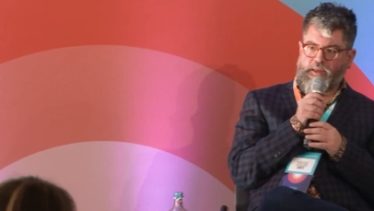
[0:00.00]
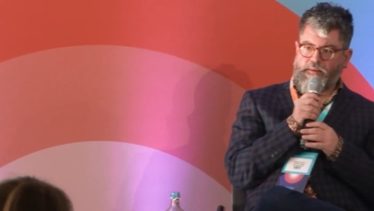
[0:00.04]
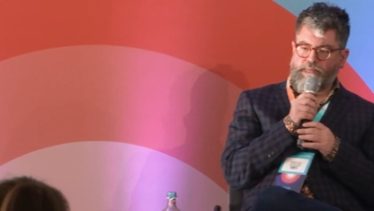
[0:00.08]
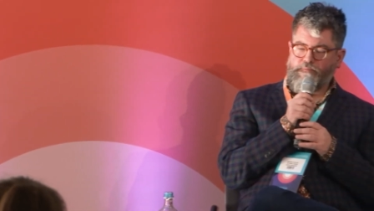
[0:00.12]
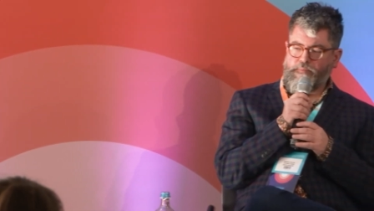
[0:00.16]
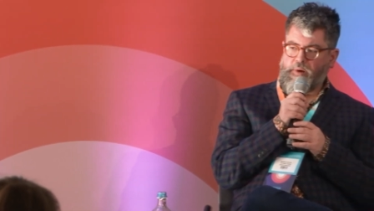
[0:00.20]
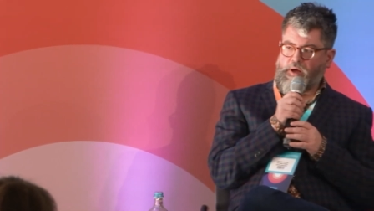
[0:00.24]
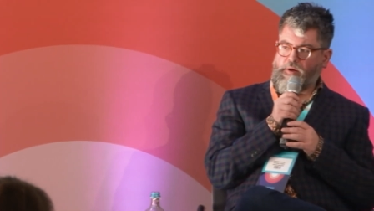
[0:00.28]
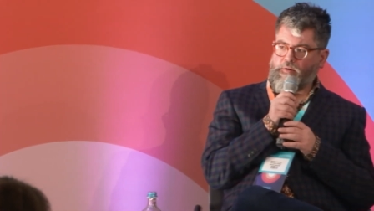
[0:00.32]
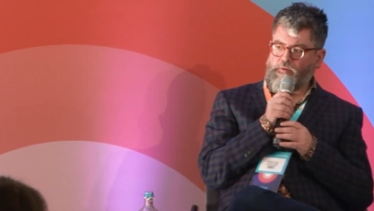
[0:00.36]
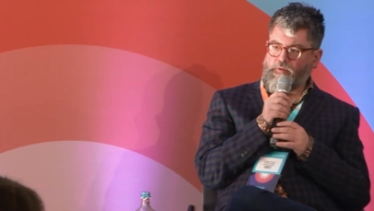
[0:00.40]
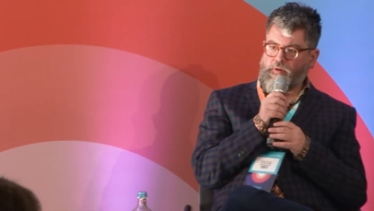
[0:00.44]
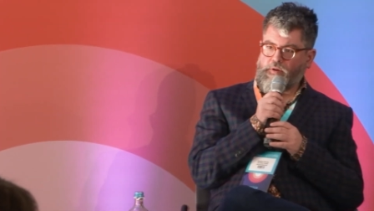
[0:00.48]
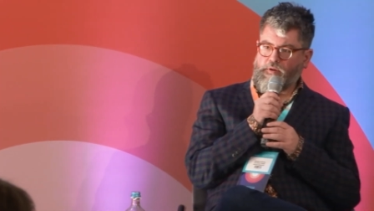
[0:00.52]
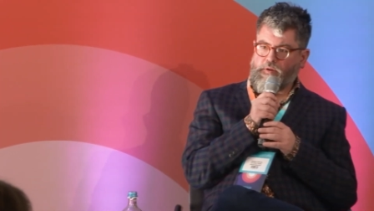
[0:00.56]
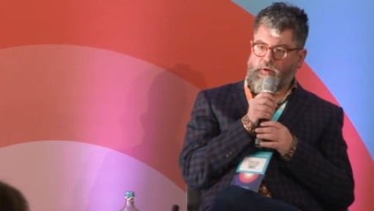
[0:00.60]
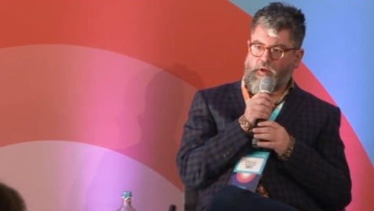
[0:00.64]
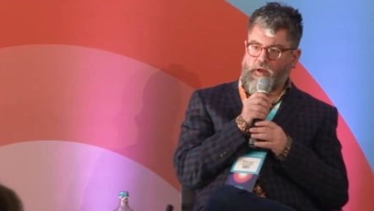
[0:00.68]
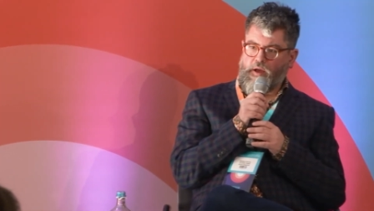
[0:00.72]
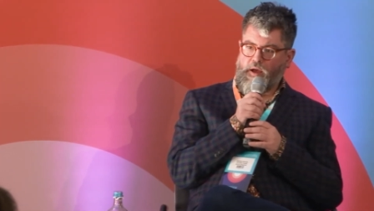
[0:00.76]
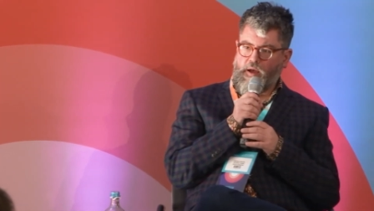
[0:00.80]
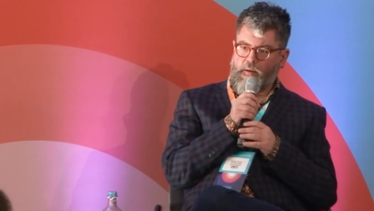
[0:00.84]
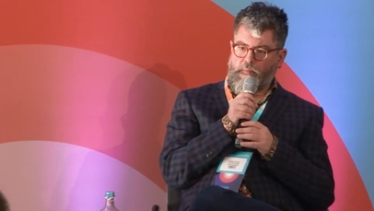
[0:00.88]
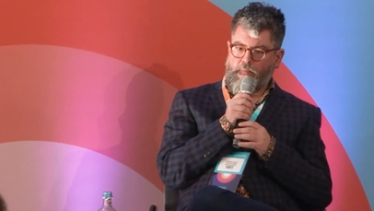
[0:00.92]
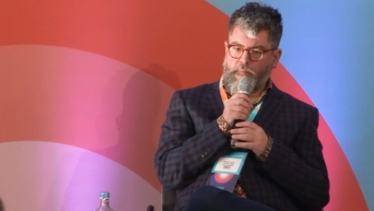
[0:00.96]
in bulk.
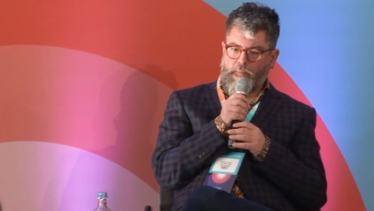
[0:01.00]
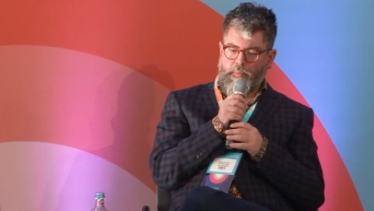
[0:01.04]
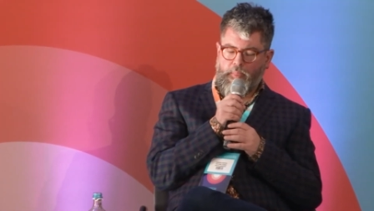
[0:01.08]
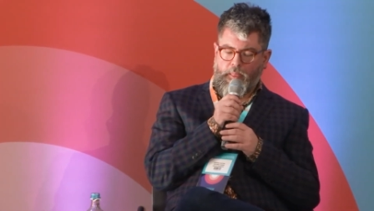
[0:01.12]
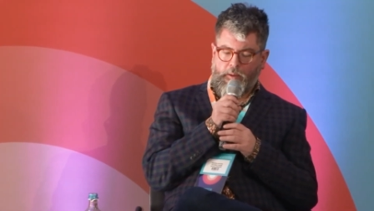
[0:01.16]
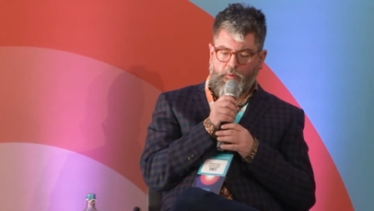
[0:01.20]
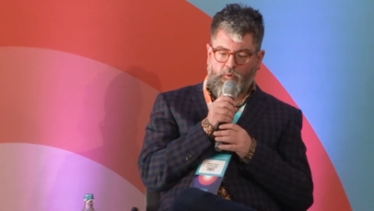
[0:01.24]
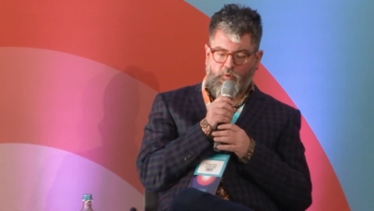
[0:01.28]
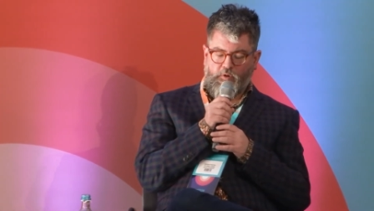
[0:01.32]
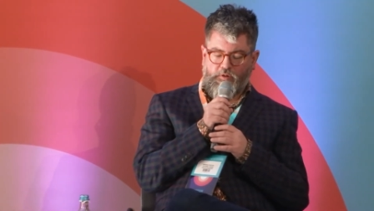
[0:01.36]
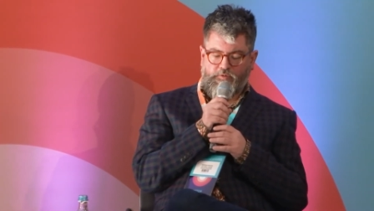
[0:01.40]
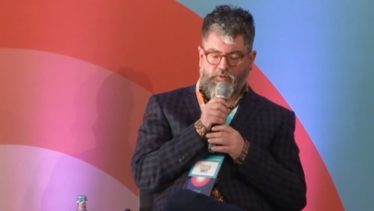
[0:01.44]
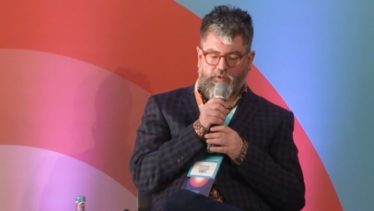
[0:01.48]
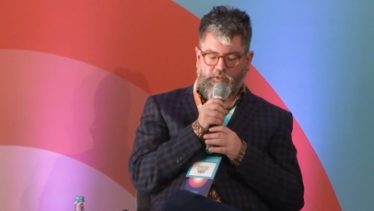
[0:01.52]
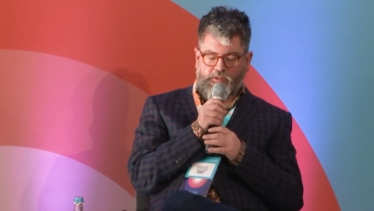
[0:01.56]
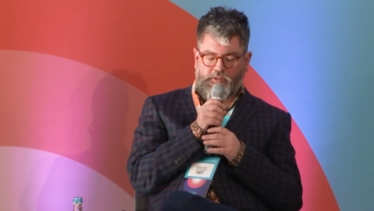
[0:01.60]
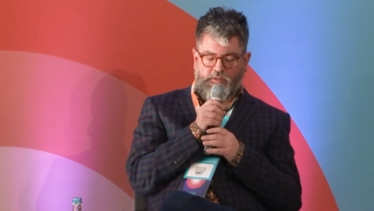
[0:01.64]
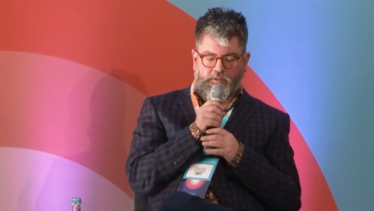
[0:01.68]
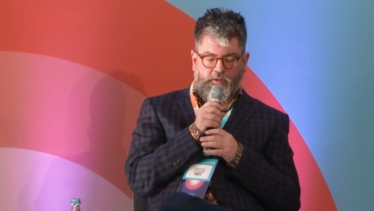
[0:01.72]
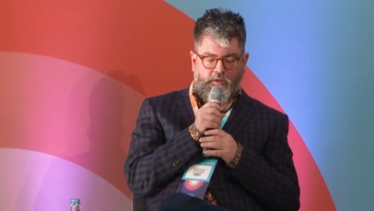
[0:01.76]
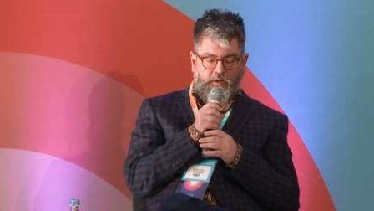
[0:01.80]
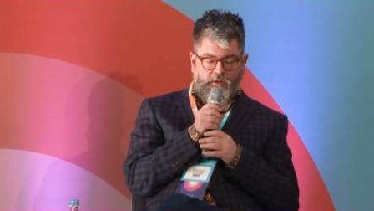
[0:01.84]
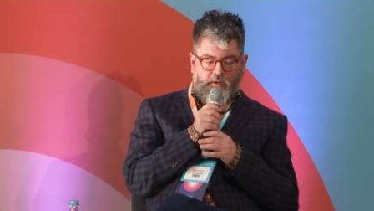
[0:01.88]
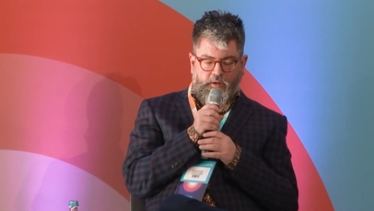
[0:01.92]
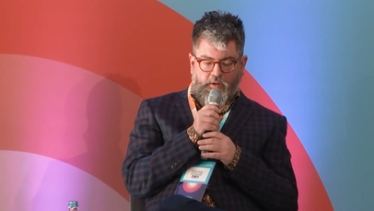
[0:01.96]
Um, all of
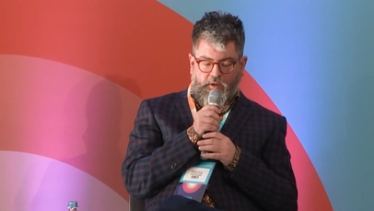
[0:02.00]
us